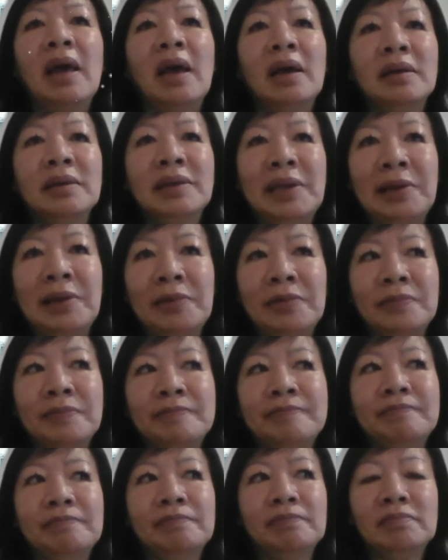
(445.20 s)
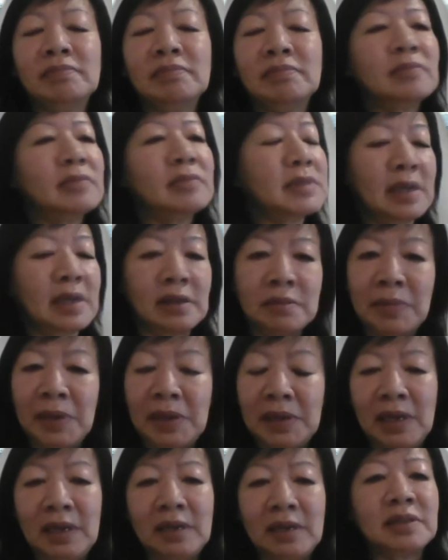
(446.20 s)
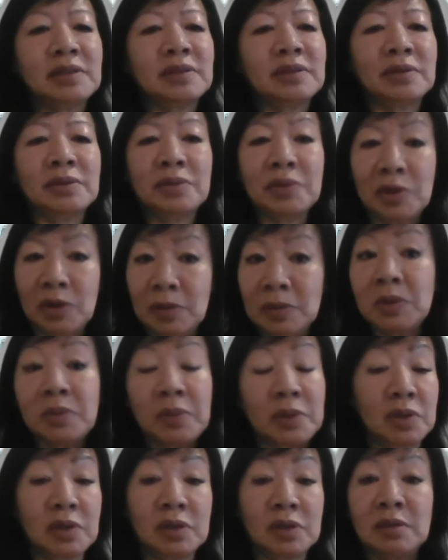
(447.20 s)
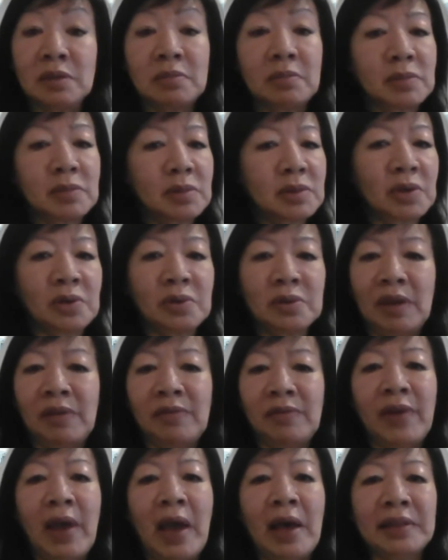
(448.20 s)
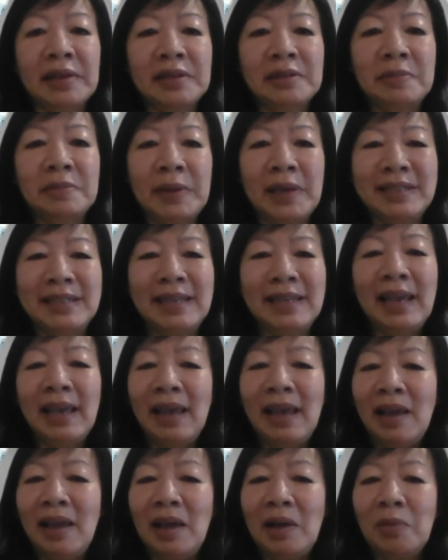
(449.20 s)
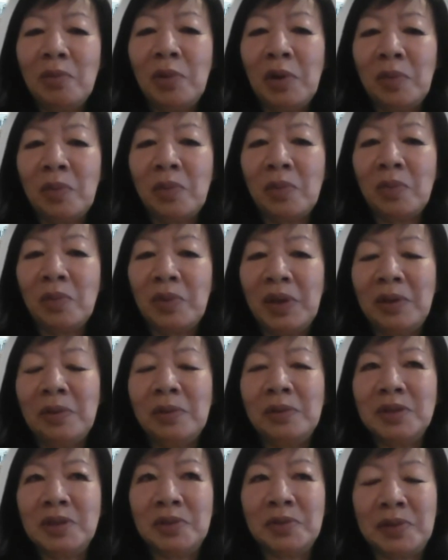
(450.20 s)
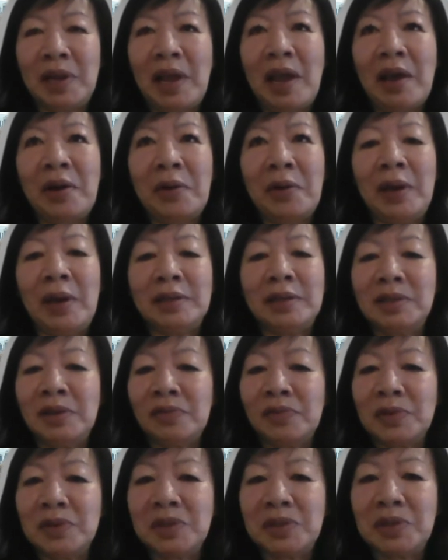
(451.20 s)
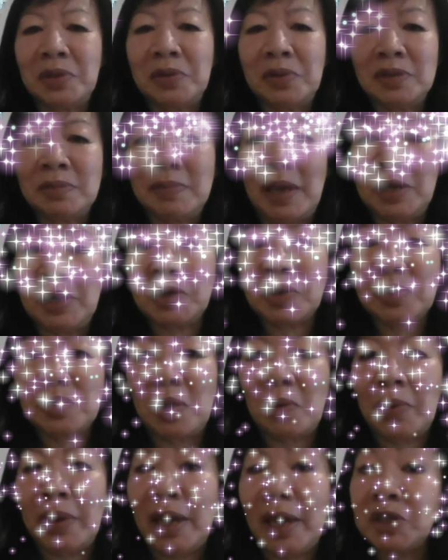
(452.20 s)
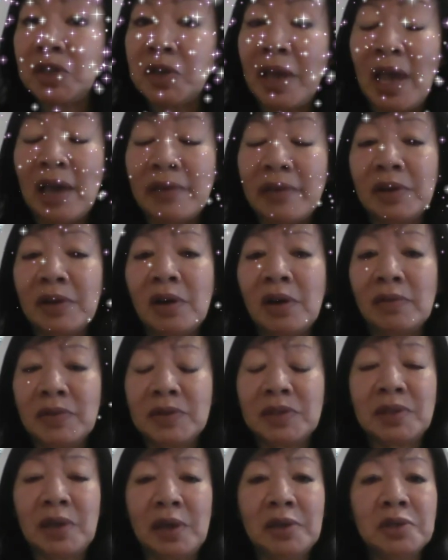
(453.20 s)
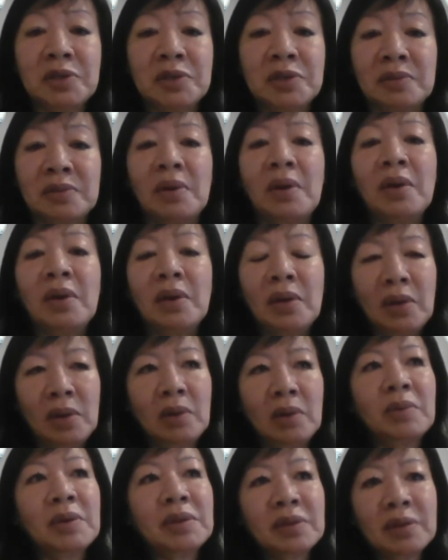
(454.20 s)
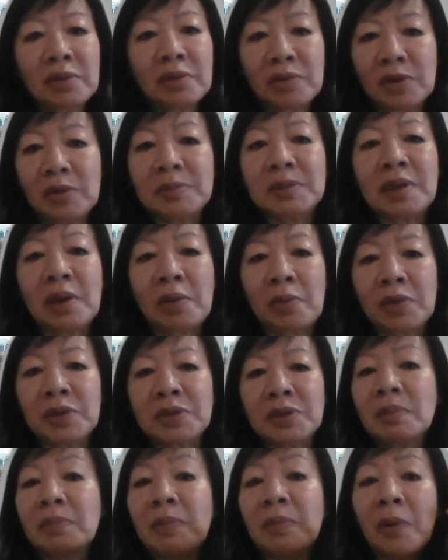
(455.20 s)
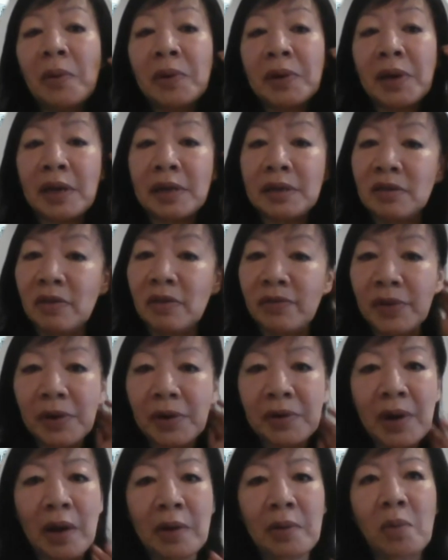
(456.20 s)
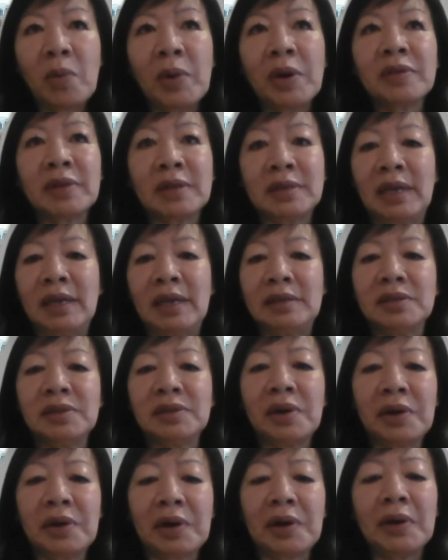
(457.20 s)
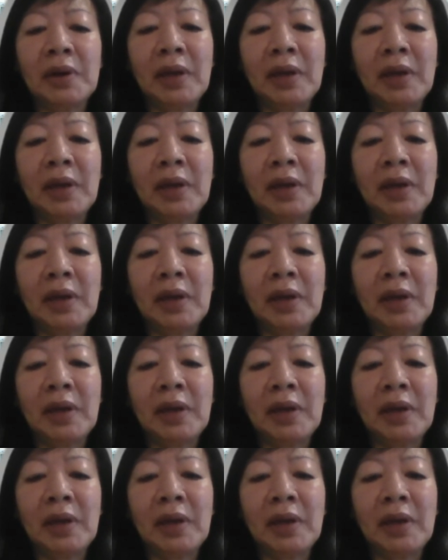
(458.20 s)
you know, send money to groups, which is certainly valid. But what we do now at Denver Zoo is make sure that we actually have a conversation with the groups that we're supporting to figure out where the needs are